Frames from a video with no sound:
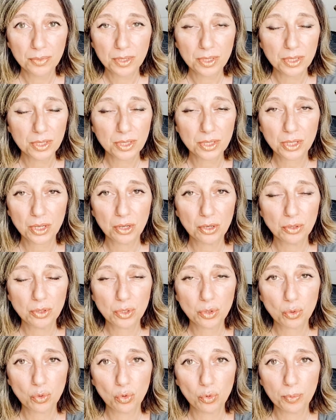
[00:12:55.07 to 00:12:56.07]

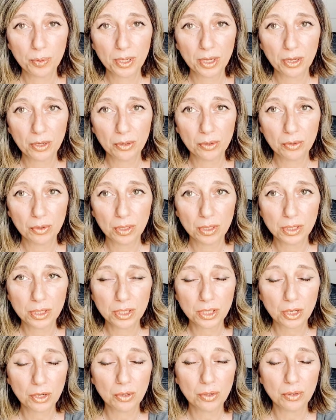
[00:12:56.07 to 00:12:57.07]
Scorpio, and
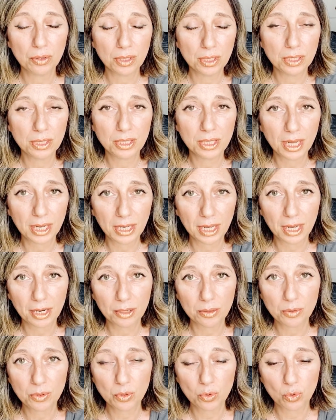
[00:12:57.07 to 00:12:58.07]
so this decan
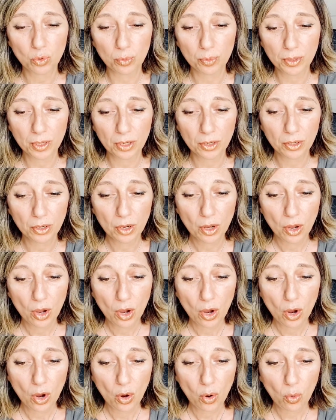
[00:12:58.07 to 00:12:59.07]
of Scorpio,
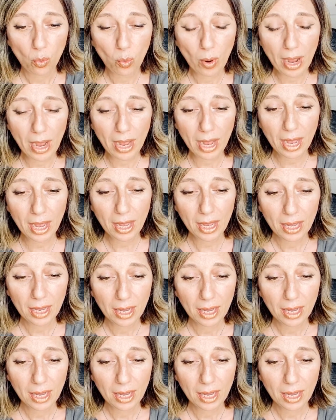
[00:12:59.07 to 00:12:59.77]
where